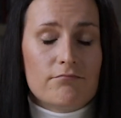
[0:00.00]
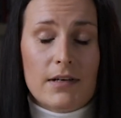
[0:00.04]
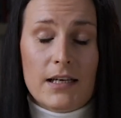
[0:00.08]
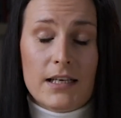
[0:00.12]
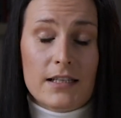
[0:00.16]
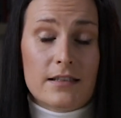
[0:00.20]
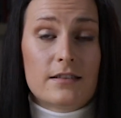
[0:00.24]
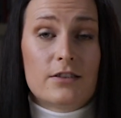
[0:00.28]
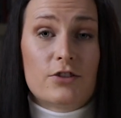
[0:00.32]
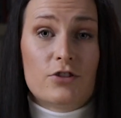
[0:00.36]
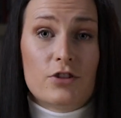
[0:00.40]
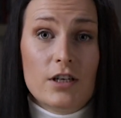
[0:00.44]

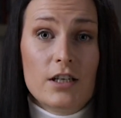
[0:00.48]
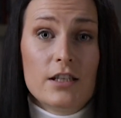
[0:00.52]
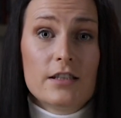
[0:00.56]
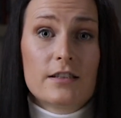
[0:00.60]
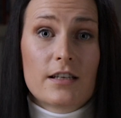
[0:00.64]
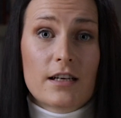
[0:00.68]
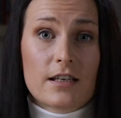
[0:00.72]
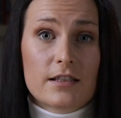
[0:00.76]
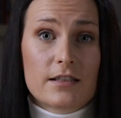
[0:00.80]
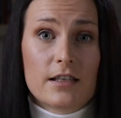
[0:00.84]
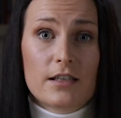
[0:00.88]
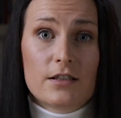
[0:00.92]
it's really
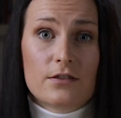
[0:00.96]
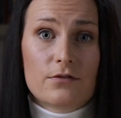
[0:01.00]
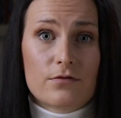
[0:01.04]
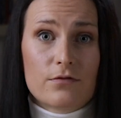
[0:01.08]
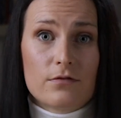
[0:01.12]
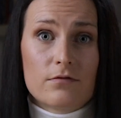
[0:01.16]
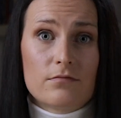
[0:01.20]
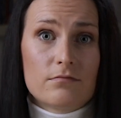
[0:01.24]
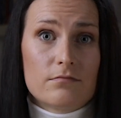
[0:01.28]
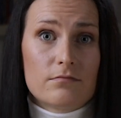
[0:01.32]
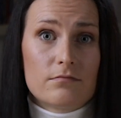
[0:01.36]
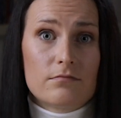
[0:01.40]

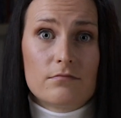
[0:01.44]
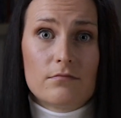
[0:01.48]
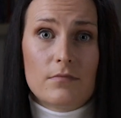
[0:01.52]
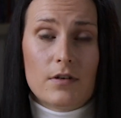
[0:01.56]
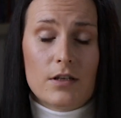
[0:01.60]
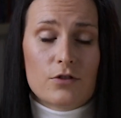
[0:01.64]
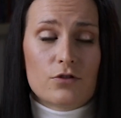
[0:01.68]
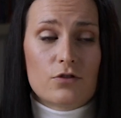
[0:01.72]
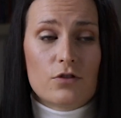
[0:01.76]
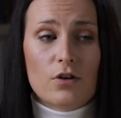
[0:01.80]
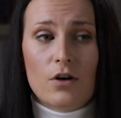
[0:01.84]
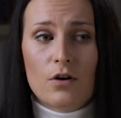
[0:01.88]
successful.
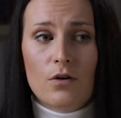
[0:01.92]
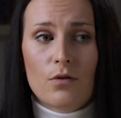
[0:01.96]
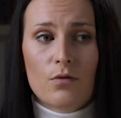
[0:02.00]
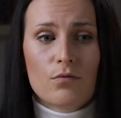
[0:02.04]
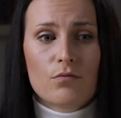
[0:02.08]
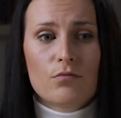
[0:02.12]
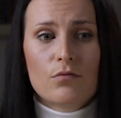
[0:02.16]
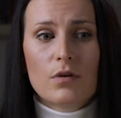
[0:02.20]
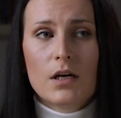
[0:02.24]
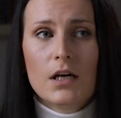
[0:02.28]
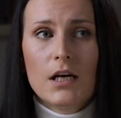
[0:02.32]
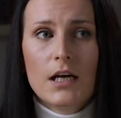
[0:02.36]

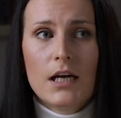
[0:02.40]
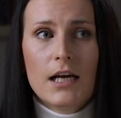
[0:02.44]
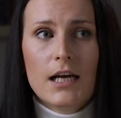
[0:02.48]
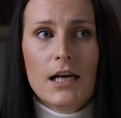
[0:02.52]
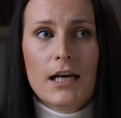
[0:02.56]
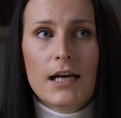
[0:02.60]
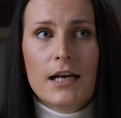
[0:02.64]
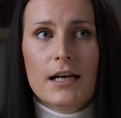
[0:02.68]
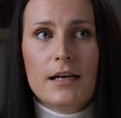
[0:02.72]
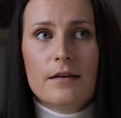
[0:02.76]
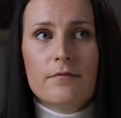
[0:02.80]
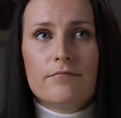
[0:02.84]
So
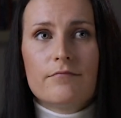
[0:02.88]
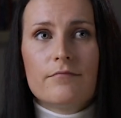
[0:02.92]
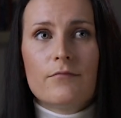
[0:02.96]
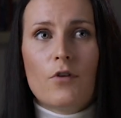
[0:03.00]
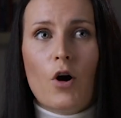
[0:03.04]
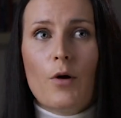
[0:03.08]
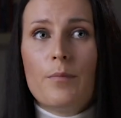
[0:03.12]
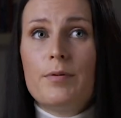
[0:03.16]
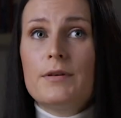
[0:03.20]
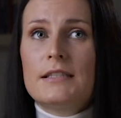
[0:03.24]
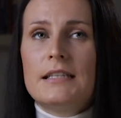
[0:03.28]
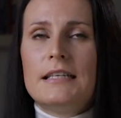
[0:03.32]

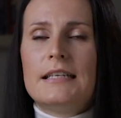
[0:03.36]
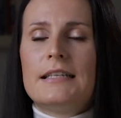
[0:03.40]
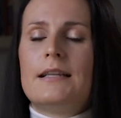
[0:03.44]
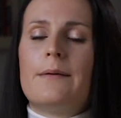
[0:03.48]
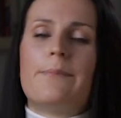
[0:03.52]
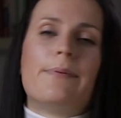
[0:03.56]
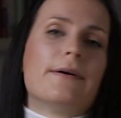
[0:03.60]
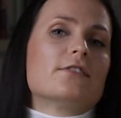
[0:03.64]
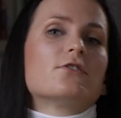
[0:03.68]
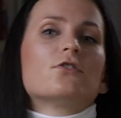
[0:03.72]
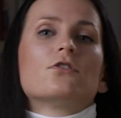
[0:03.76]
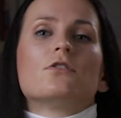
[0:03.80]
obviously it
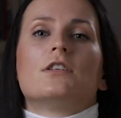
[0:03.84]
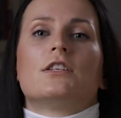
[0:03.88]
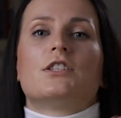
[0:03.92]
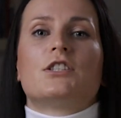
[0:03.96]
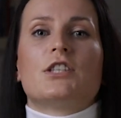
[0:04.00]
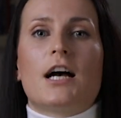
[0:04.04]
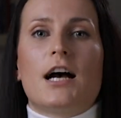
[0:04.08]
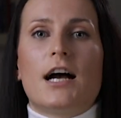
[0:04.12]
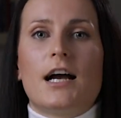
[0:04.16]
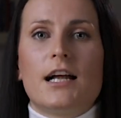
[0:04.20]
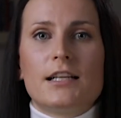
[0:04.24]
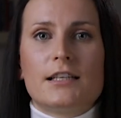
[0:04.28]
depends on the
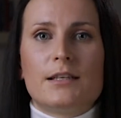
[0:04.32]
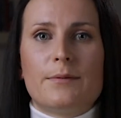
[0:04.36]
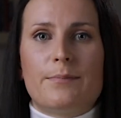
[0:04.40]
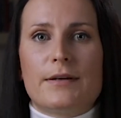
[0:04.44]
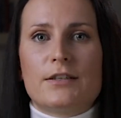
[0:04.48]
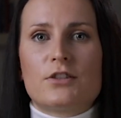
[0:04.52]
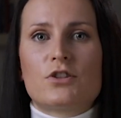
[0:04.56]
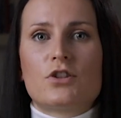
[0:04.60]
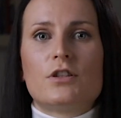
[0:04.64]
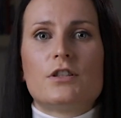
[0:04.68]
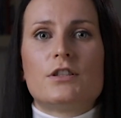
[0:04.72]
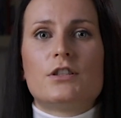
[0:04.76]
child,
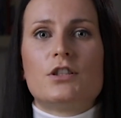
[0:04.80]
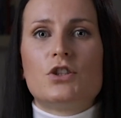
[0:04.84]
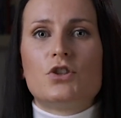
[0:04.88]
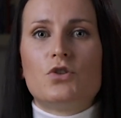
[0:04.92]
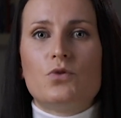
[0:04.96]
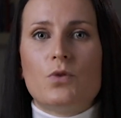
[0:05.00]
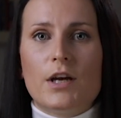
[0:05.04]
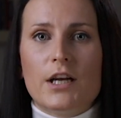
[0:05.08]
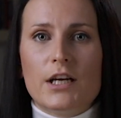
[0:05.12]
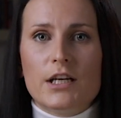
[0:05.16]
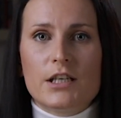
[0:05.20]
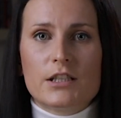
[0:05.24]
depends on the
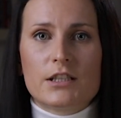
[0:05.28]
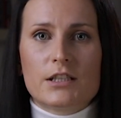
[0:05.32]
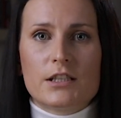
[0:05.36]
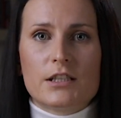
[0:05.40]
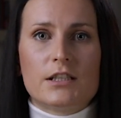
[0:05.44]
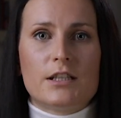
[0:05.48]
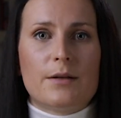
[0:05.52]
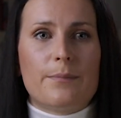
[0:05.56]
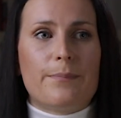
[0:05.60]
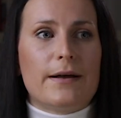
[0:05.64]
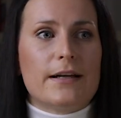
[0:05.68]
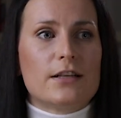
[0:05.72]

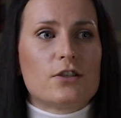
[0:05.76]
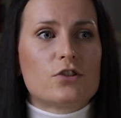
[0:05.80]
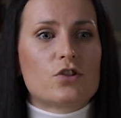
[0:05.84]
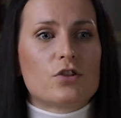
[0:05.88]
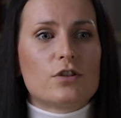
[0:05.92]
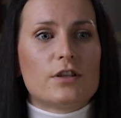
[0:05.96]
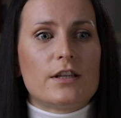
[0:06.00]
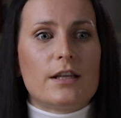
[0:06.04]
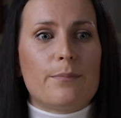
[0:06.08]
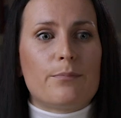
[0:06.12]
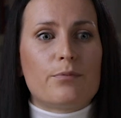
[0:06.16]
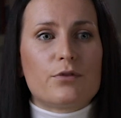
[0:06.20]
situation, depends
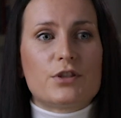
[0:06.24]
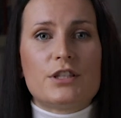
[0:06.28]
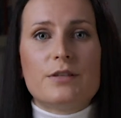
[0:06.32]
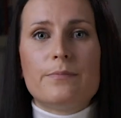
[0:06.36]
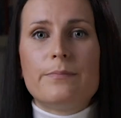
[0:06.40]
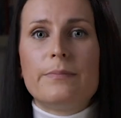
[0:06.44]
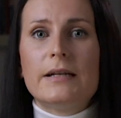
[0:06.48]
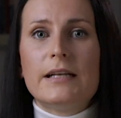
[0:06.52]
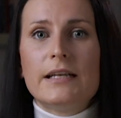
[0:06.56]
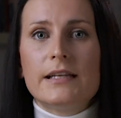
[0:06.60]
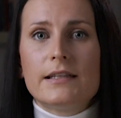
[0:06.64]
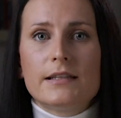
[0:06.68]
on the
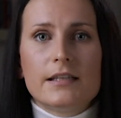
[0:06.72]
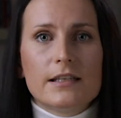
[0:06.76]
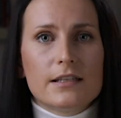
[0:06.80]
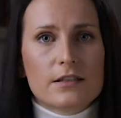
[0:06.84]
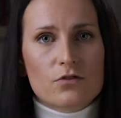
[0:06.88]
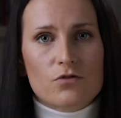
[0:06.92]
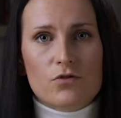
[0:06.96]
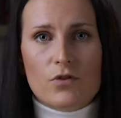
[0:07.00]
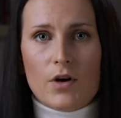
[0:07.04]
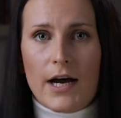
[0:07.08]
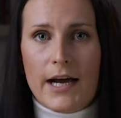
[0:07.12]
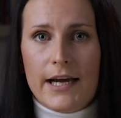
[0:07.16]

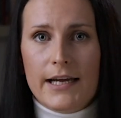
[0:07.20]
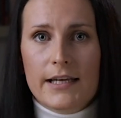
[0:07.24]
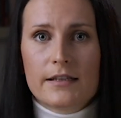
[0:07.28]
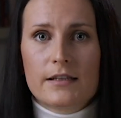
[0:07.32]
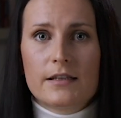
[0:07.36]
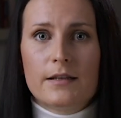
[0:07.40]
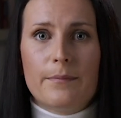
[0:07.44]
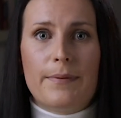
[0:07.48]
possibilities, right?